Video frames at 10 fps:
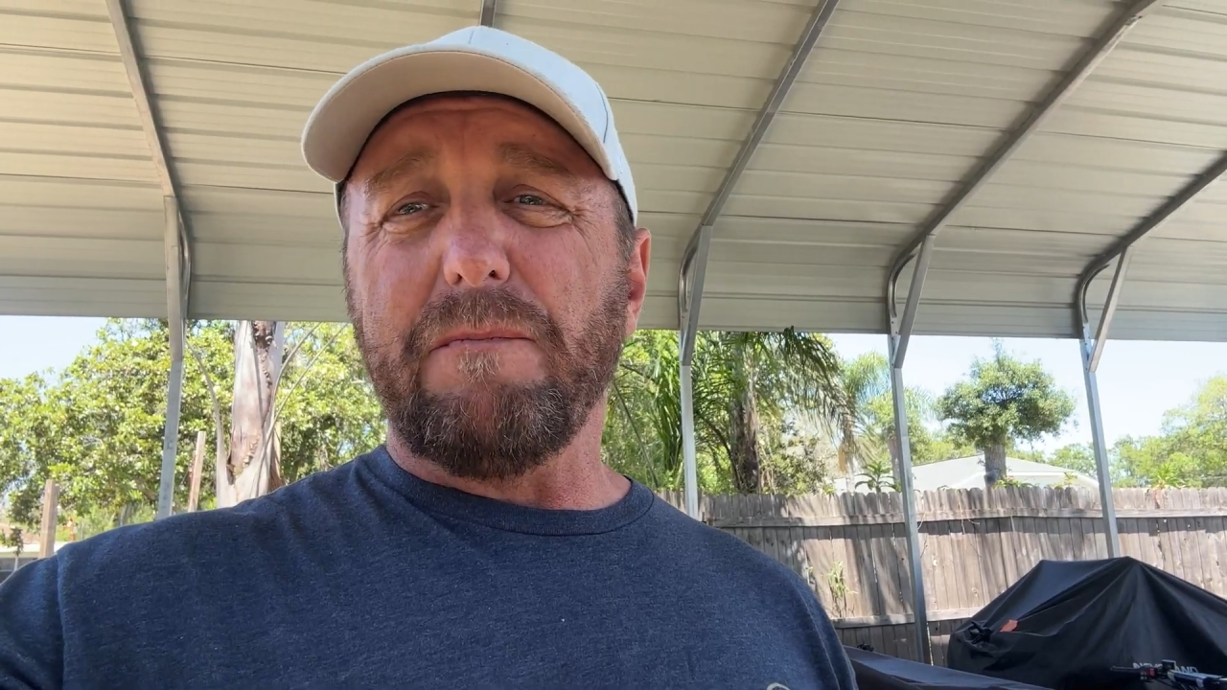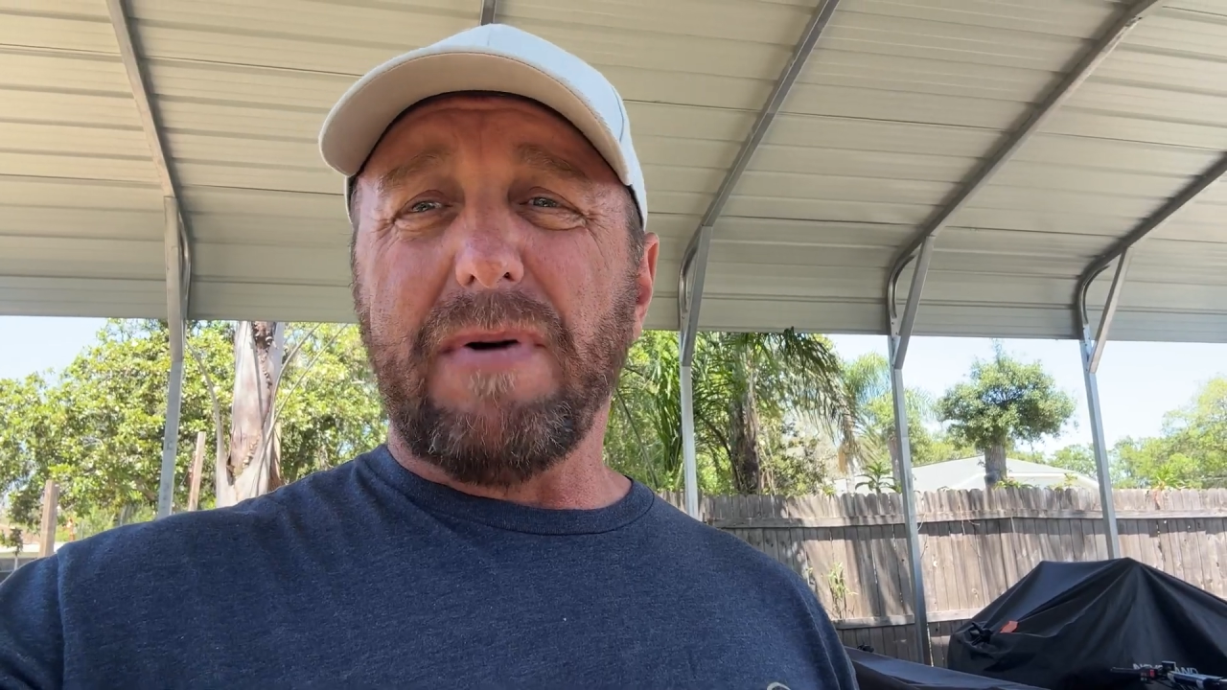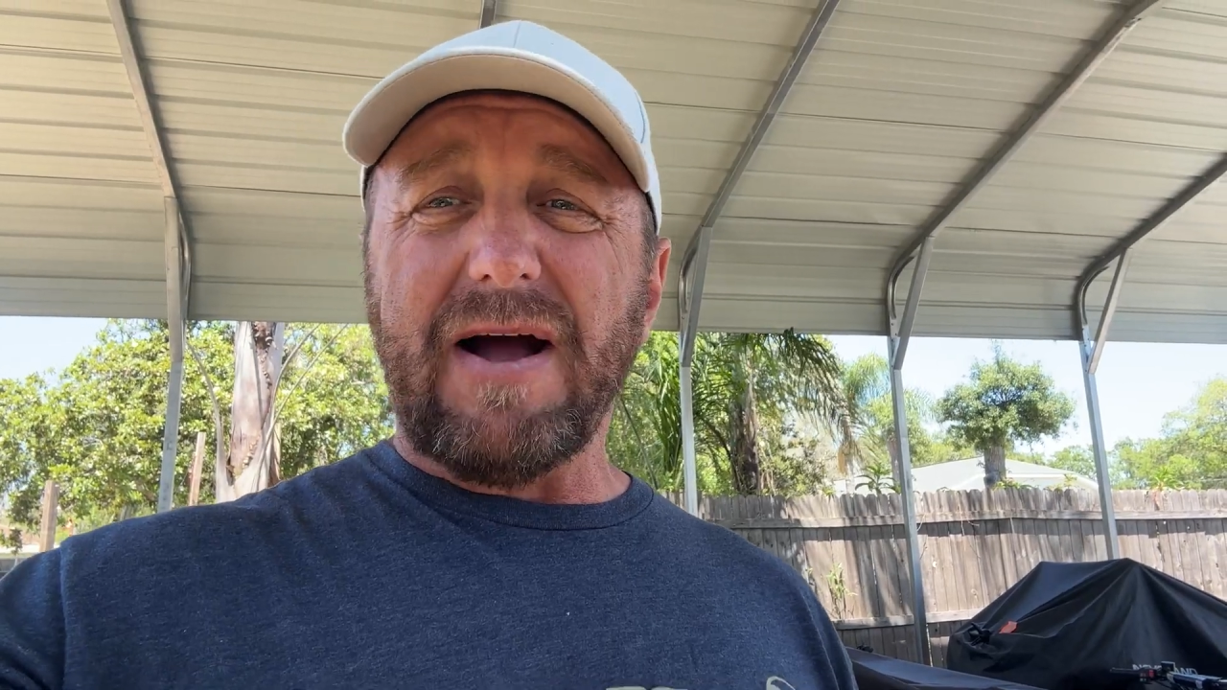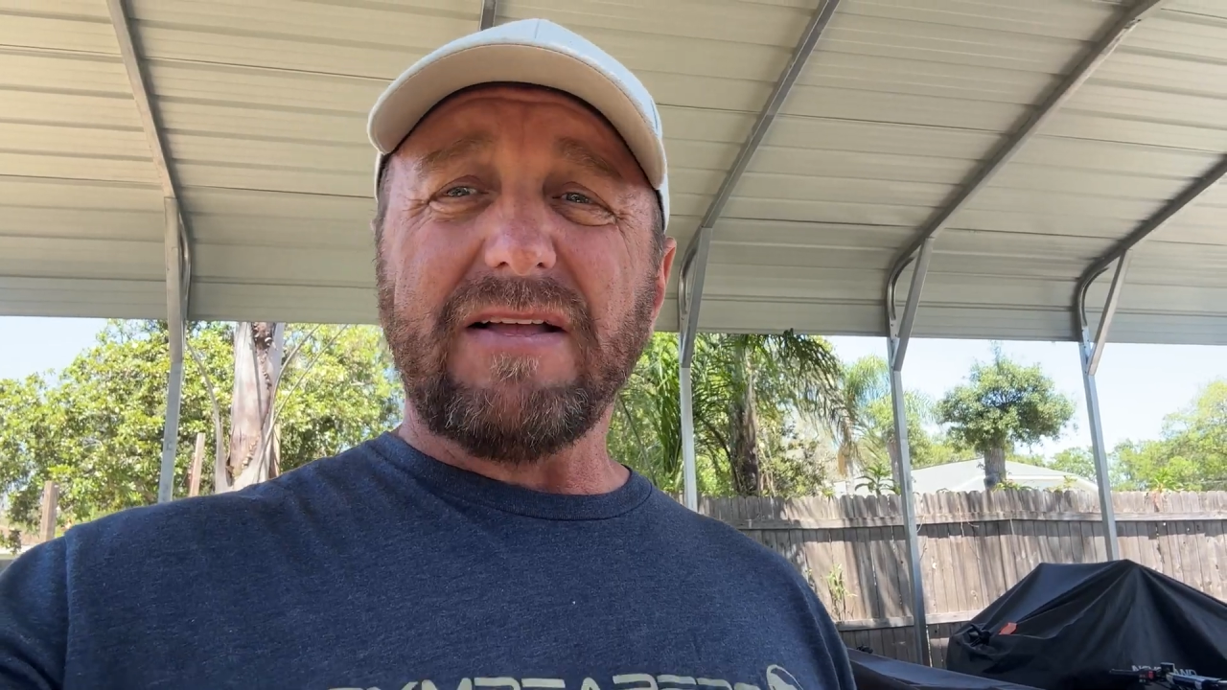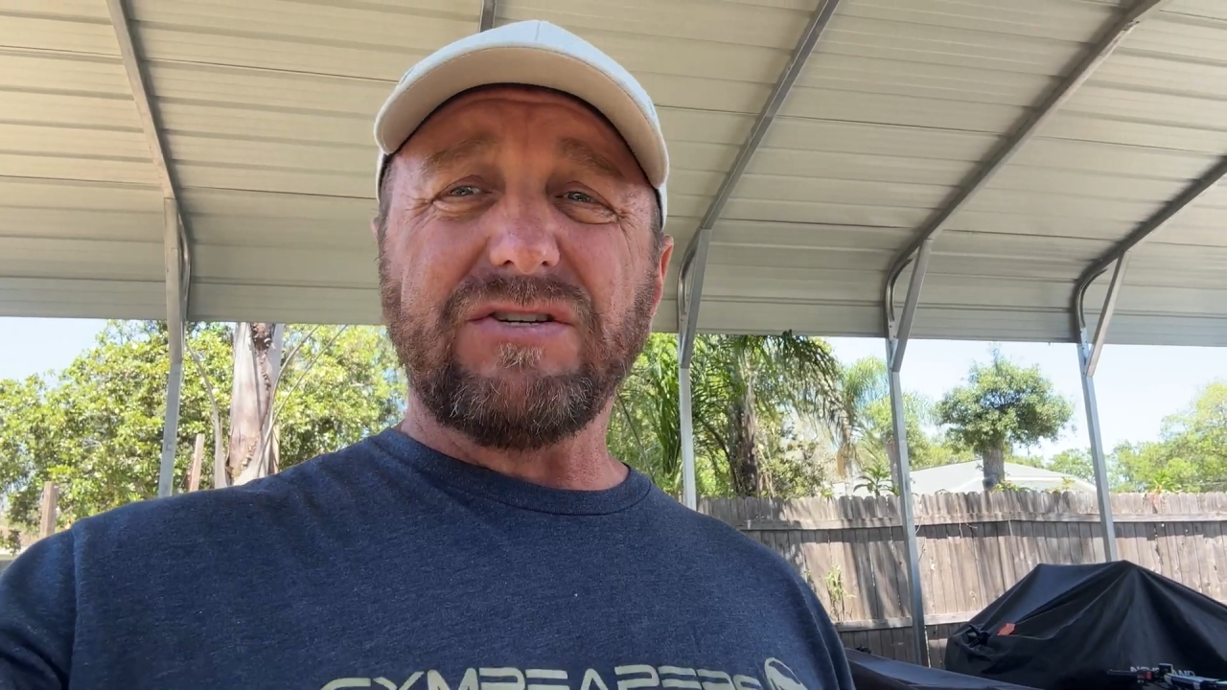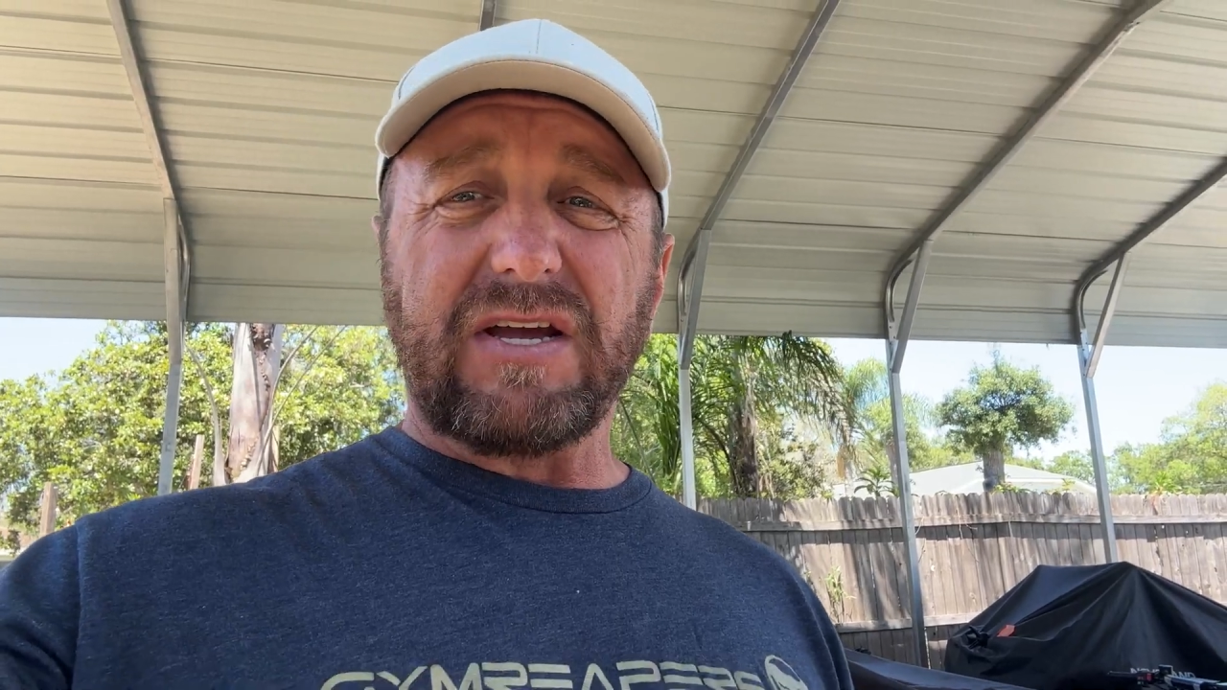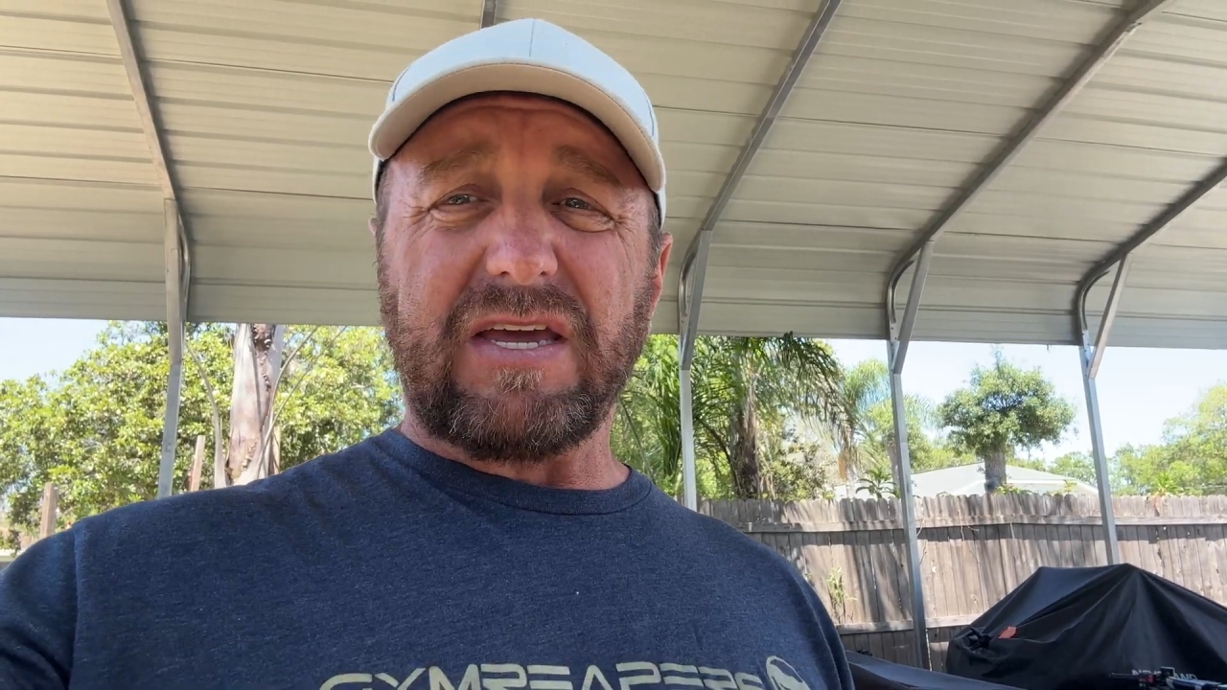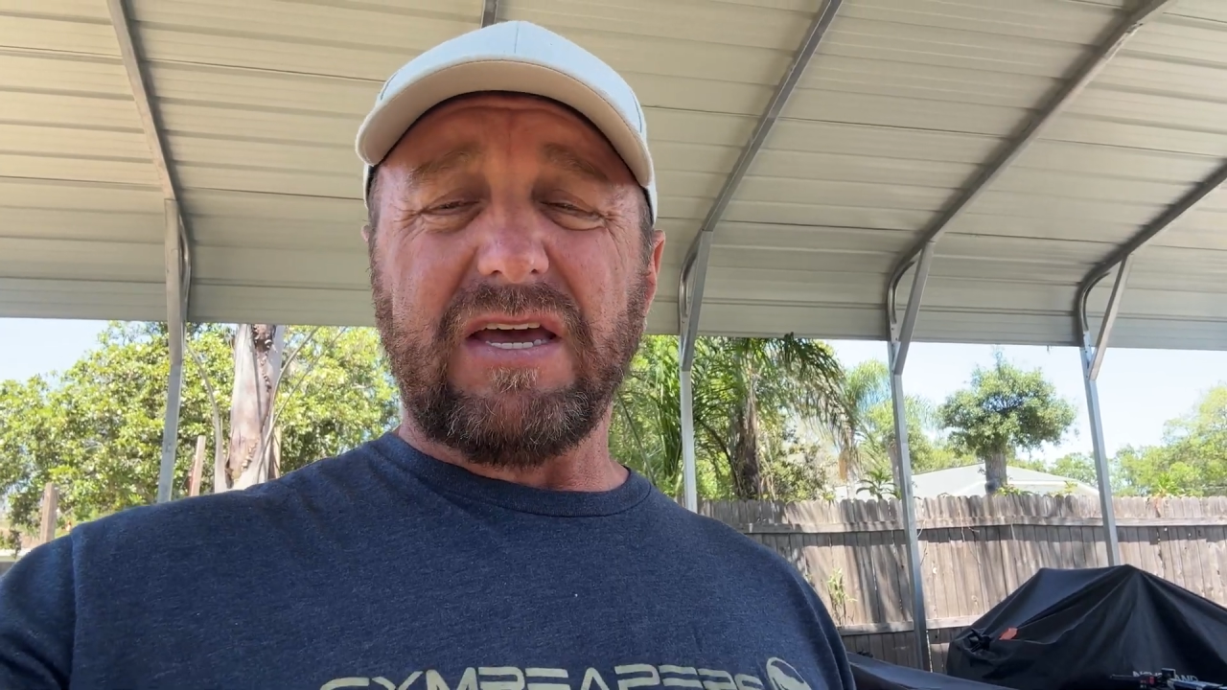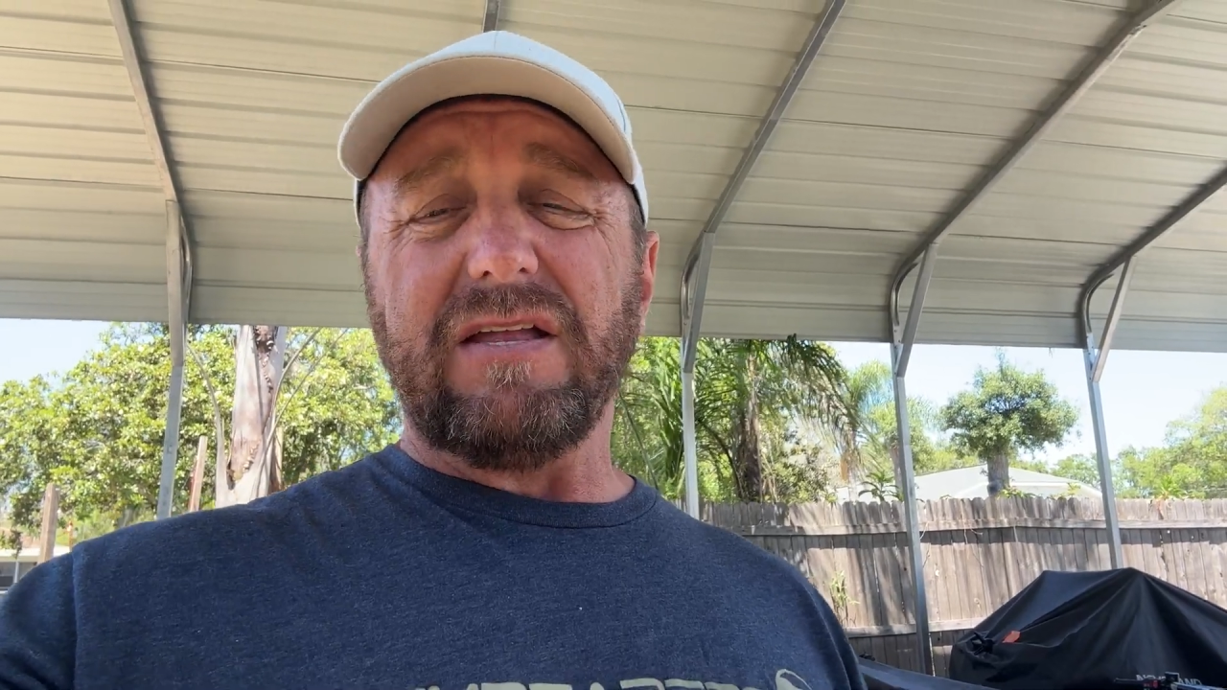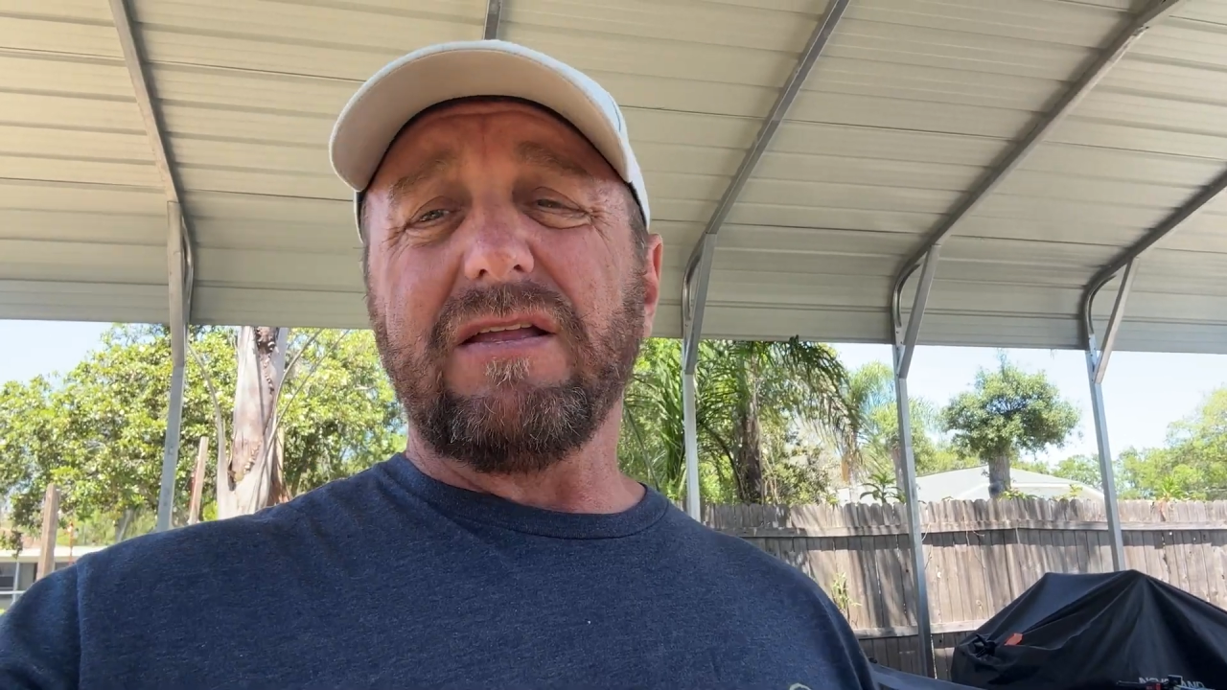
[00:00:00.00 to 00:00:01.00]
mileage I
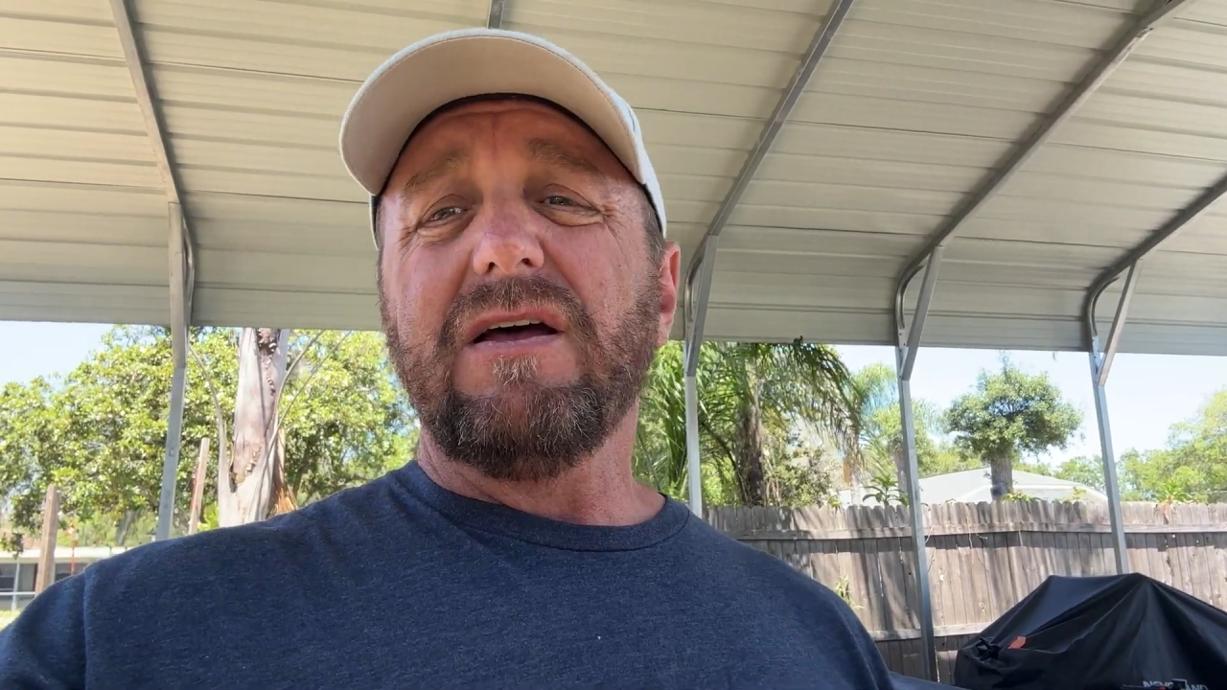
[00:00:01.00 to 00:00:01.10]
get